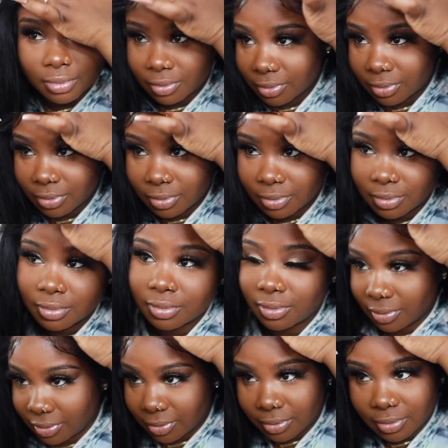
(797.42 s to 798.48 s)

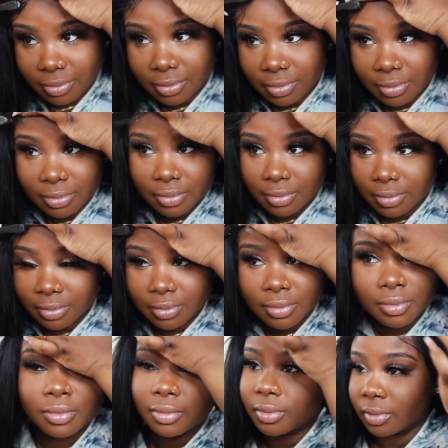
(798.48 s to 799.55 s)

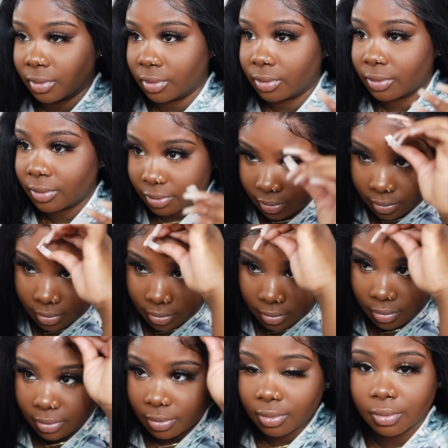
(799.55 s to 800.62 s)

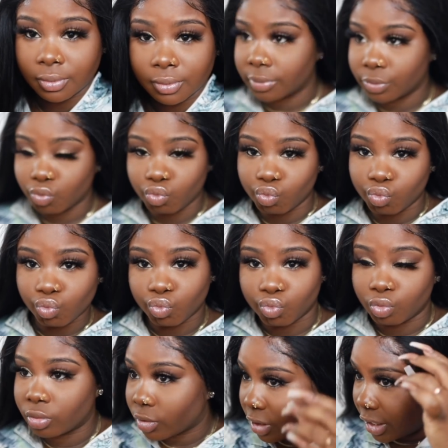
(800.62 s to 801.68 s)

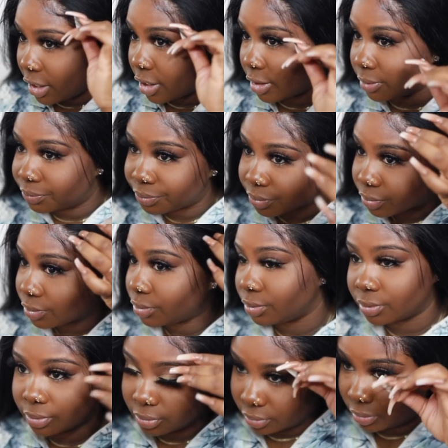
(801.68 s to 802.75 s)

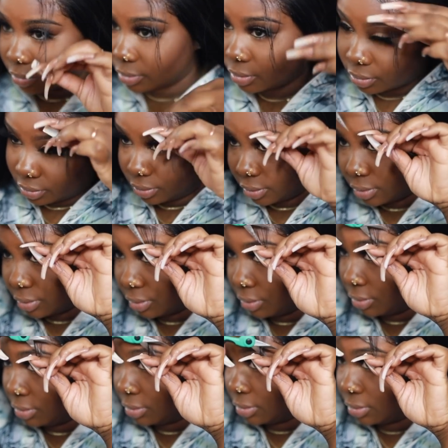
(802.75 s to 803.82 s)

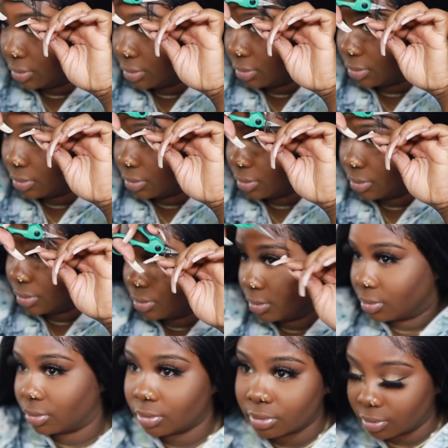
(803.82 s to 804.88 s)

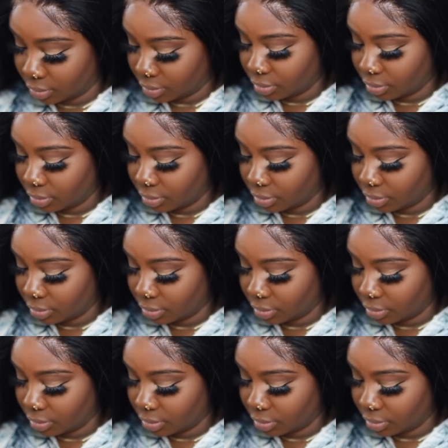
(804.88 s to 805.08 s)
Nobody speaks.